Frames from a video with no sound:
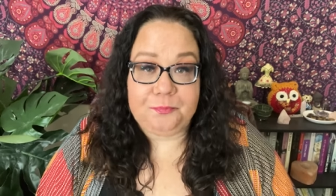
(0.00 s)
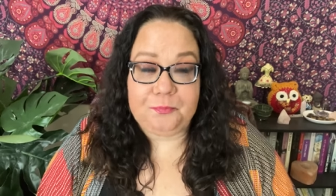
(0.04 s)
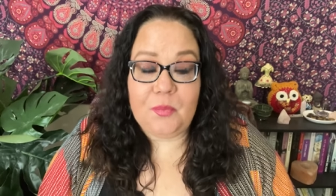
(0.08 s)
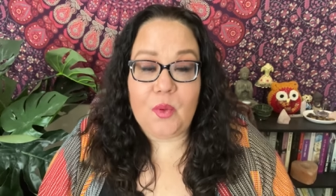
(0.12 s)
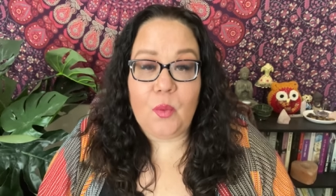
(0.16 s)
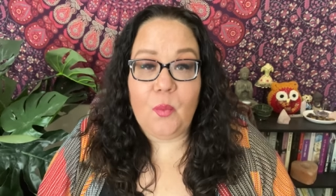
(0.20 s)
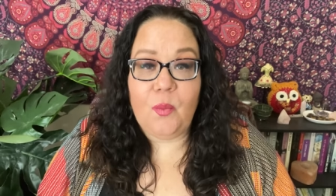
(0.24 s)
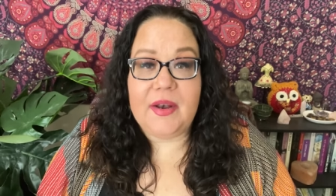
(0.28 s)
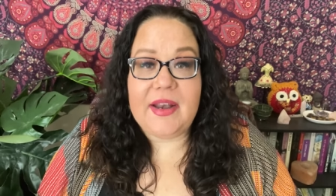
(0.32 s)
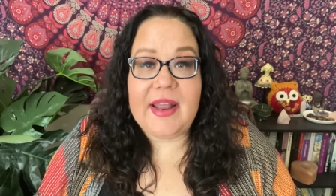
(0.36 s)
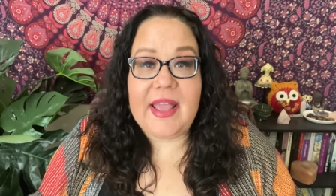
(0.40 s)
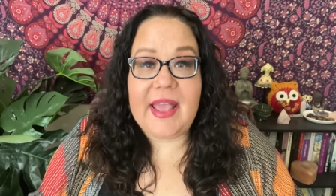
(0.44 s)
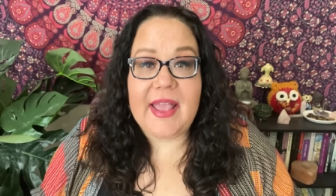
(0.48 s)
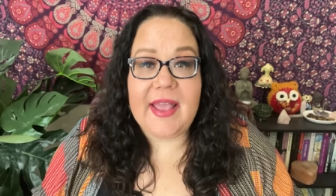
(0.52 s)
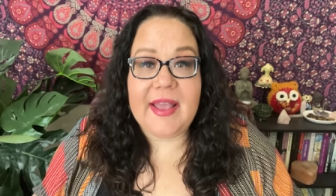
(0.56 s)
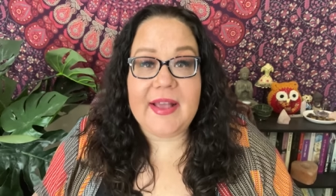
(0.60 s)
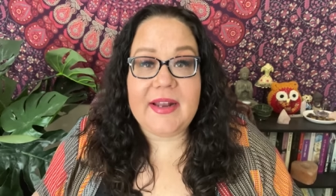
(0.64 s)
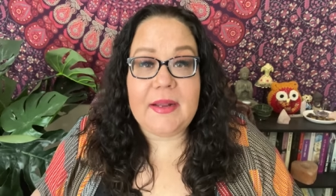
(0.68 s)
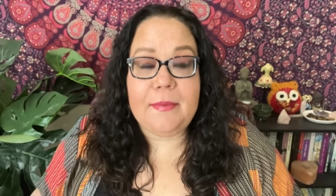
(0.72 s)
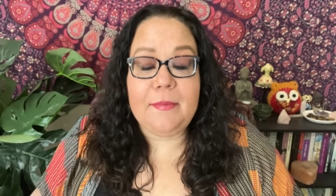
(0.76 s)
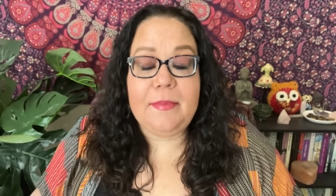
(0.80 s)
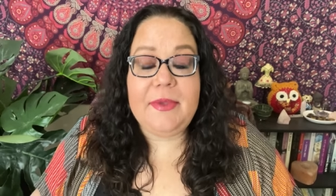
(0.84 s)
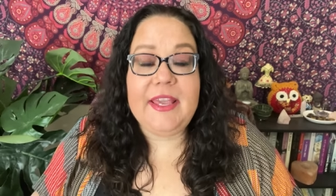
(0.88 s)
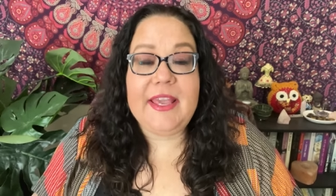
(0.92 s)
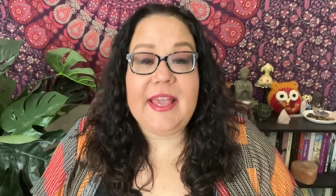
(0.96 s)
When
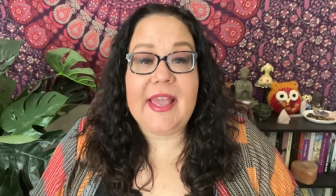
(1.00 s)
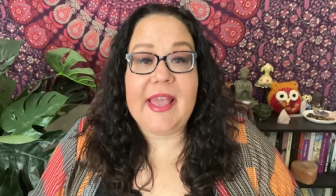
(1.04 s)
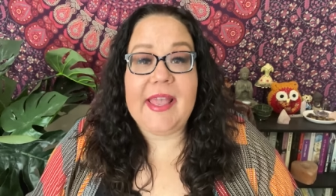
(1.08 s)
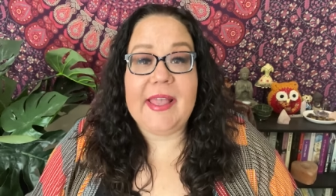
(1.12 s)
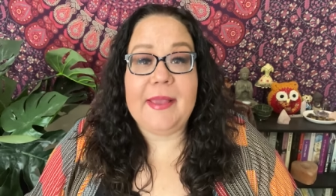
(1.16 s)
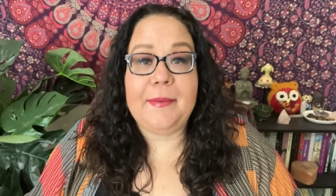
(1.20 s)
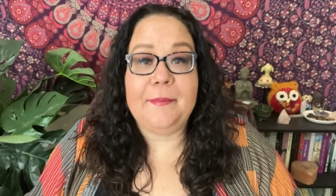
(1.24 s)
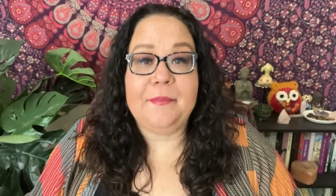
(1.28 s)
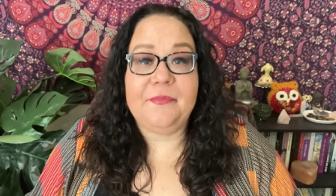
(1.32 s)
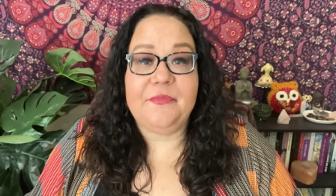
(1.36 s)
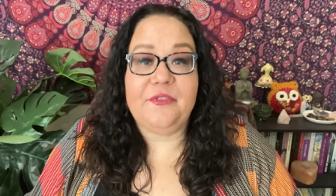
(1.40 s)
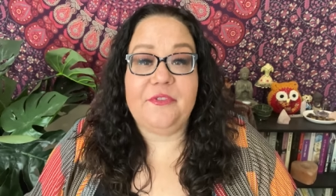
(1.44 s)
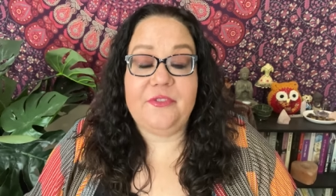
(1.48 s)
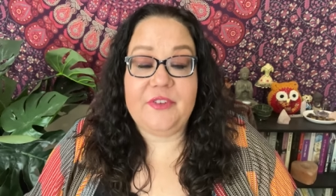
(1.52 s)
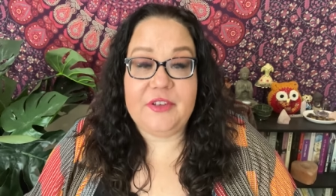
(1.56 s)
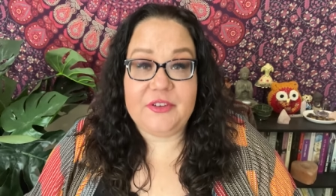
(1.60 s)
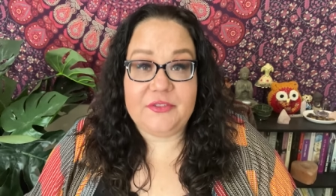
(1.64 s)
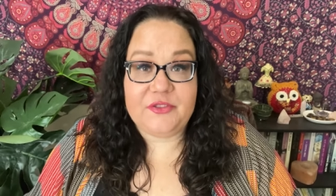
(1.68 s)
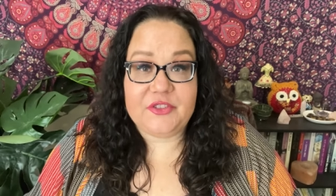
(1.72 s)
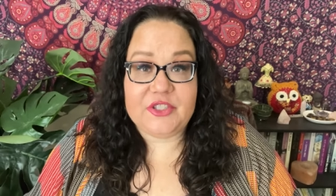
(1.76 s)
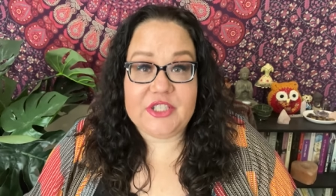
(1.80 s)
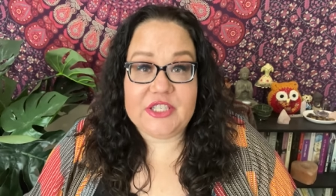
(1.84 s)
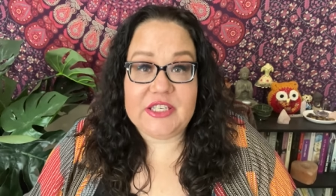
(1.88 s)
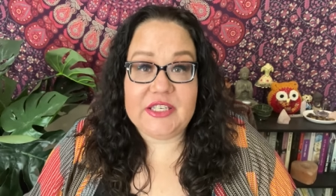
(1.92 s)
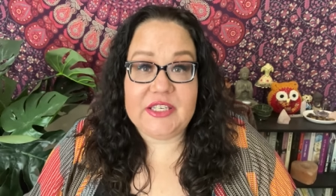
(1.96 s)
Hannah became
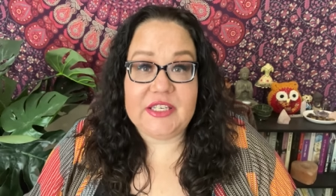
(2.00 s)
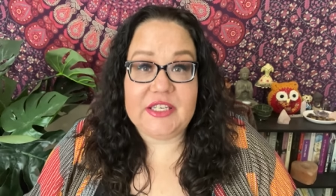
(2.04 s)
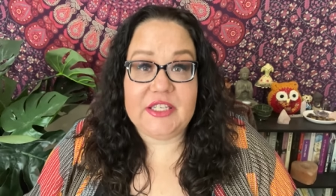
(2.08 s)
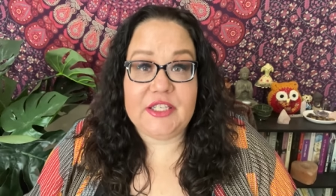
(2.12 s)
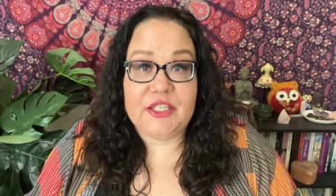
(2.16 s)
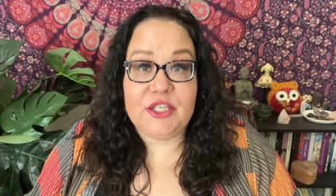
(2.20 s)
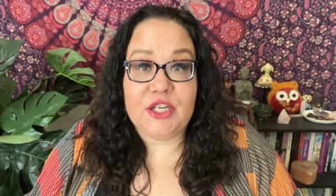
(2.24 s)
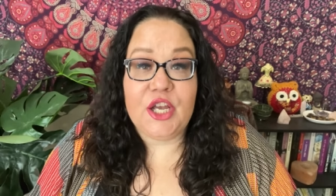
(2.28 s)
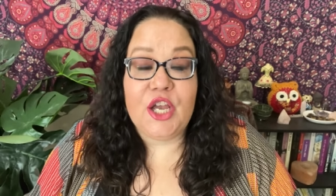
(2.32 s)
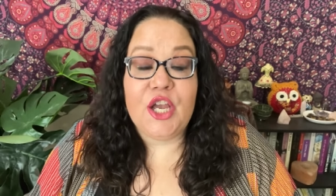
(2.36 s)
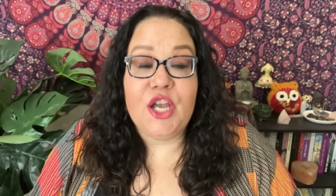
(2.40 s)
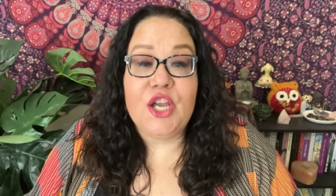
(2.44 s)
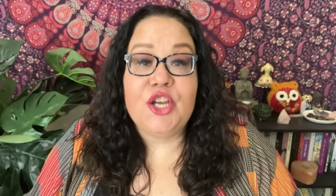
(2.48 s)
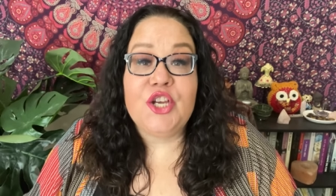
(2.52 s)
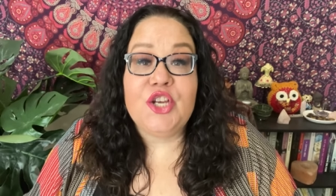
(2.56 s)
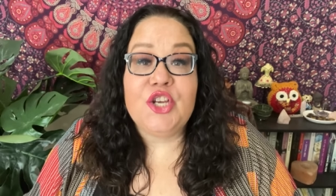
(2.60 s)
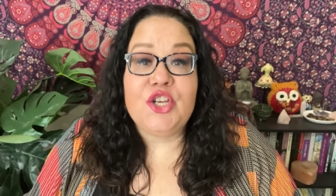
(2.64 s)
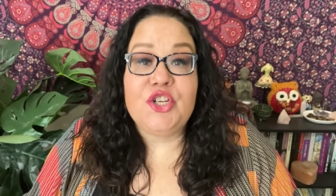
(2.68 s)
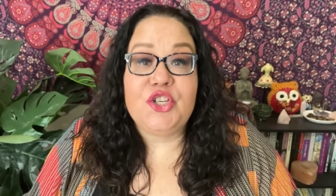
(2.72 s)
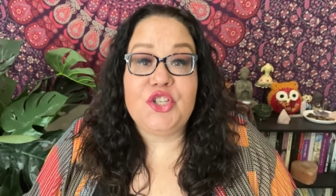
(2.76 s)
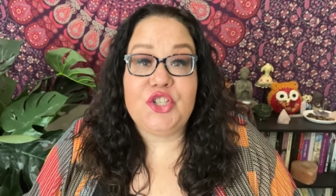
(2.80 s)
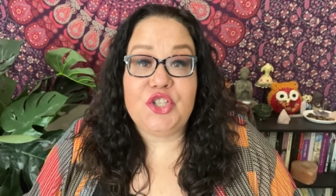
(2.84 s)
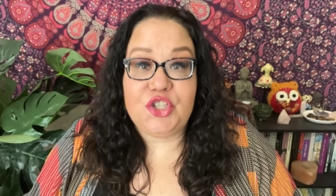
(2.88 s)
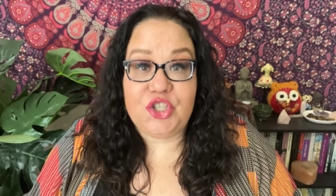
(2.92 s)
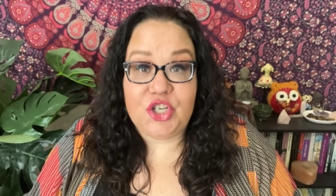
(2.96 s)
15,
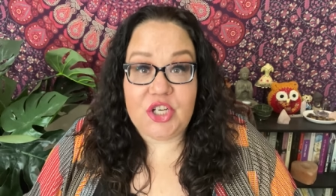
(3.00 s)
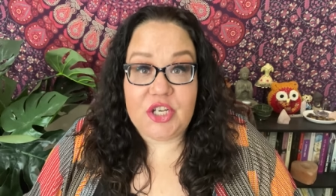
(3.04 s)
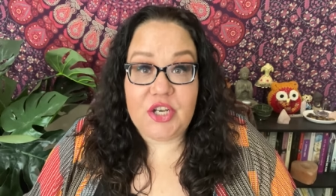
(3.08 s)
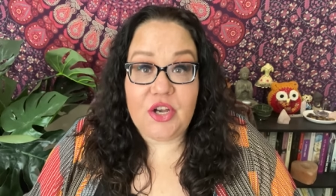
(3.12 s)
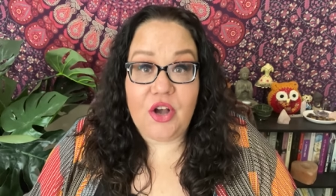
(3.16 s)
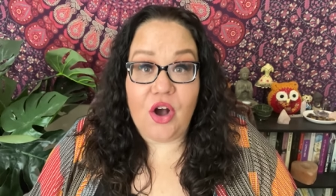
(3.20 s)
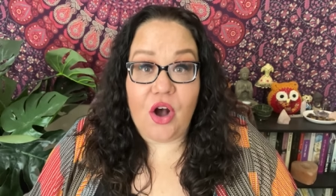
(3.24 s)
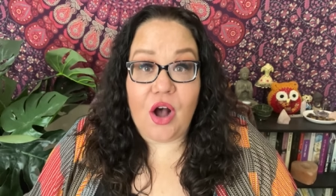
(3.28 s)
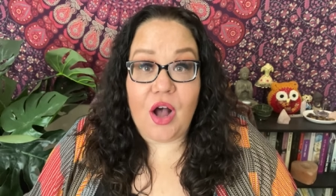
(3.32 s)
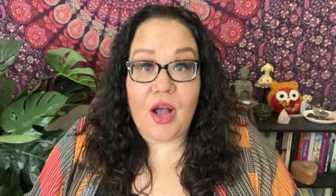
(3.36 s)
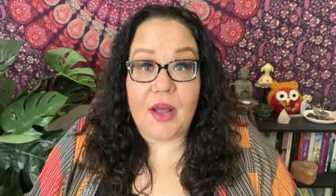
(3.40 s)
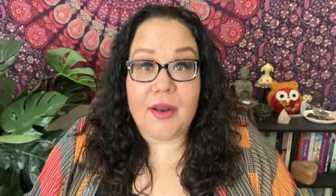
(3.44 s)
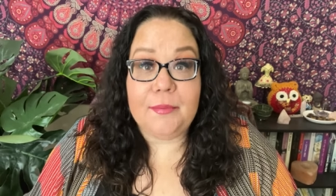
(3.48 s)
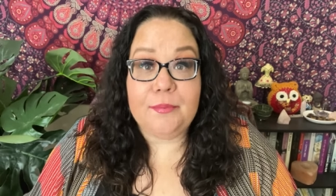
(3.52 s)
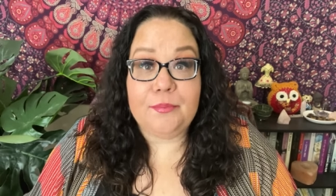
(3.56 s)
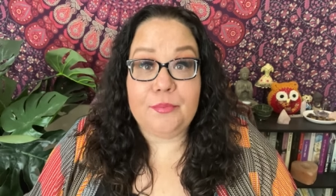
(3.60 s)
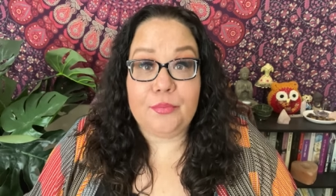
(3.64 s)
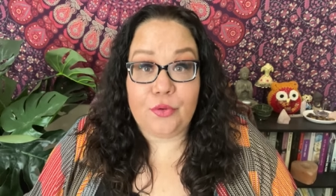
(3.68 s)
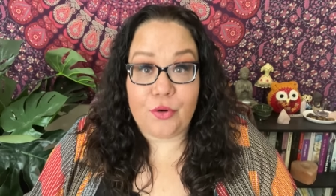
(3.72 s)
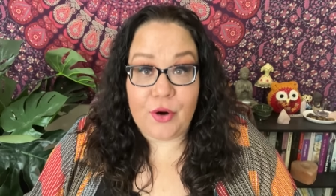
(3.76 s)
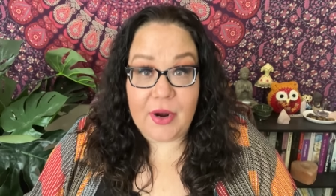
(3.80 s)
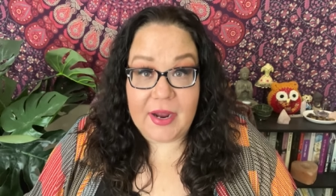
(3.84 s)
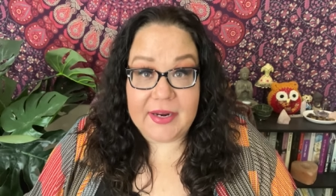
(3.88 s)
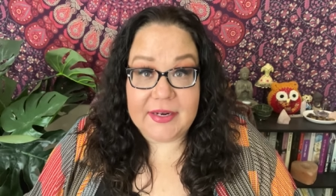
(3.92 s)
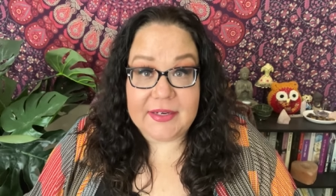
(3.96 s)
she got
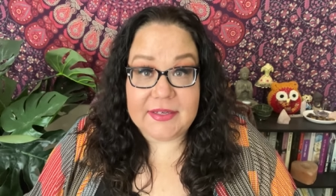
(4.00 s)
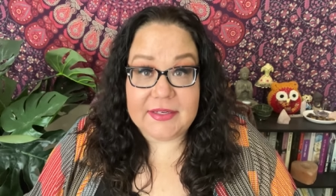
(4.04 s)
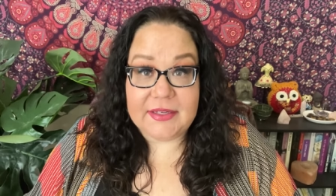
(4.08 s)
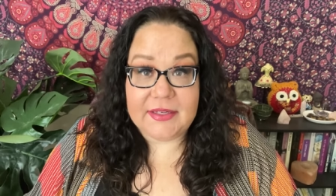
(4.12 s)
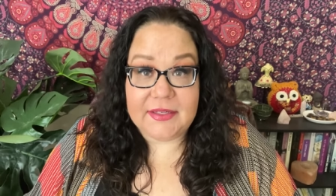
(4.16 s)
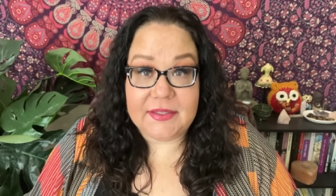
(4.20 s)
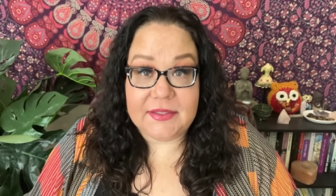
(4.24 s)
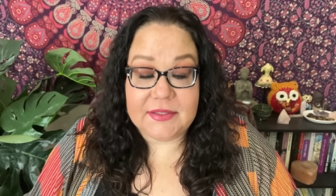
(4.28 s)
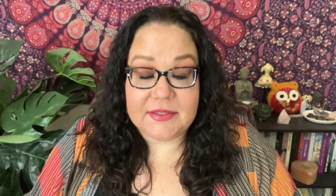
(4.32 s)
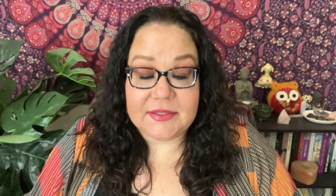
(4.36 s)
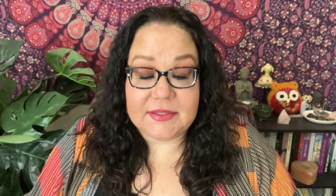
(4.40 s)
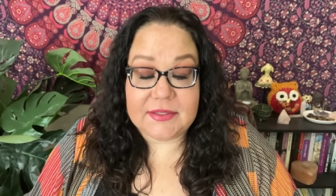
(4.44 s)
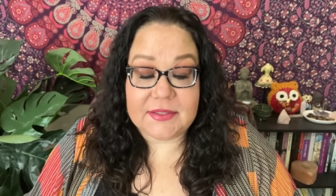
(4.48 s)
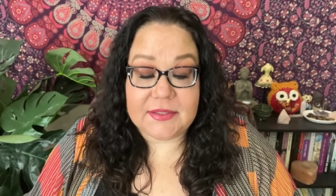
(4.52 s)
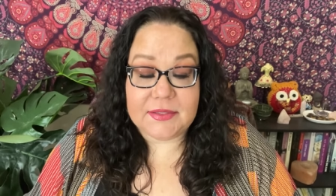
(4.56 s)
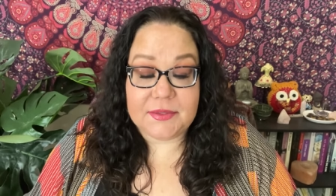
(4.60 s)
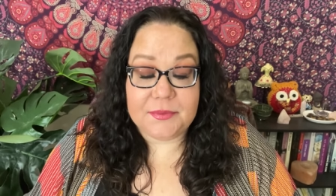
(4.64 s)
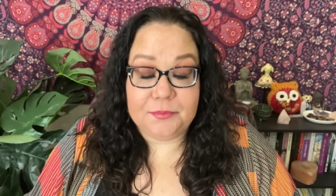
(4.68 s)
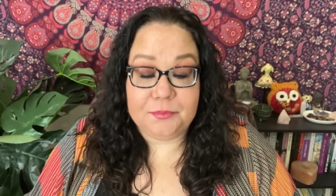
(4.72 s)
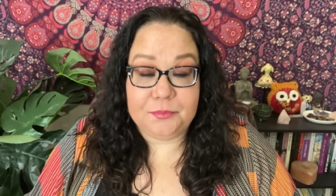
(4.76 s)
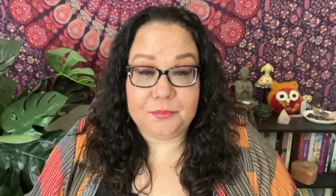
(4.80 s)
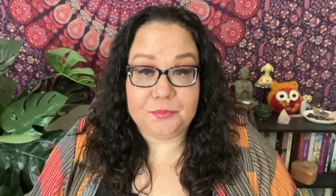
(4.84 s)
pregnant.